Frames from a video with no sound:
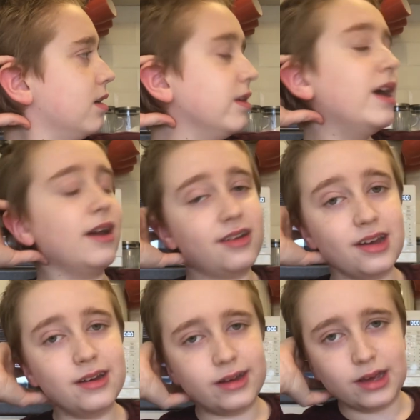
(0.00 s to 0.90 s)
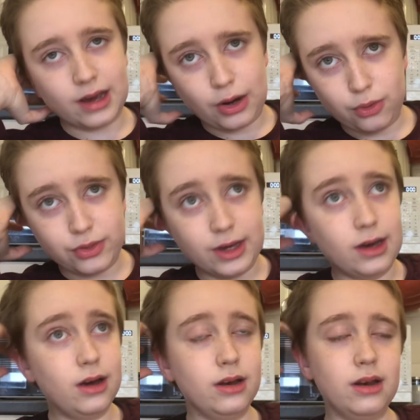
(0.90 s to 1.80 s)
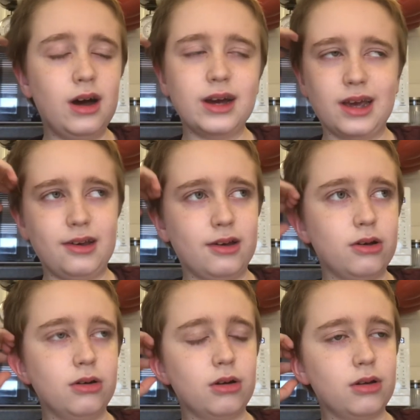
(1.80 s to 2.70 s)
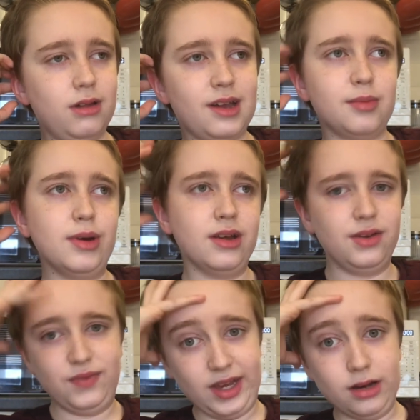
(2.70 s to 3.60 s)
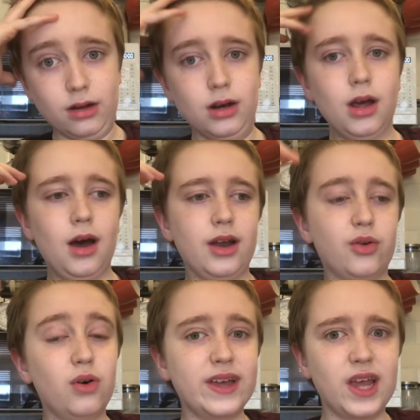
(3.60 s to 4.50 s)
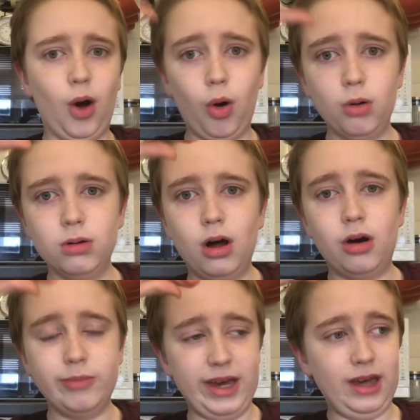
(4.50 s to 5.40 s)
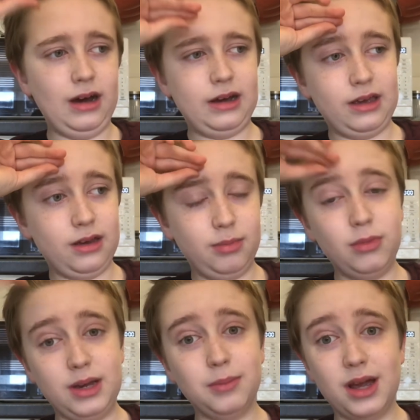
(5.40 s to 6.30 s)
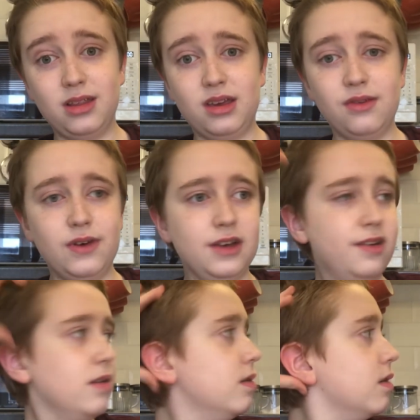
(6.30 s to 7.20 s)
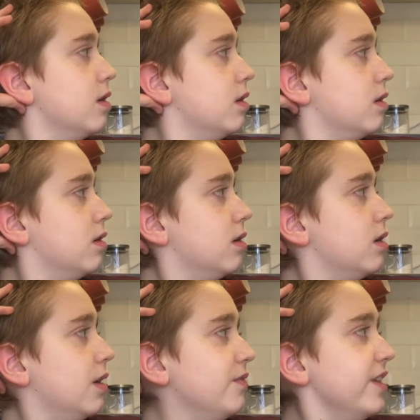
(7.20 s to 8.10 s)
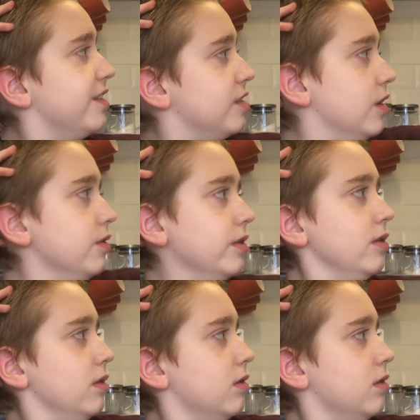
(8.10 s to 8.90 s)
Yeah, she did eat healthy, and I guess you could class me as a vegan. I don't eat a whole lot of meat. I mainly eat veg. I'm vegetarian.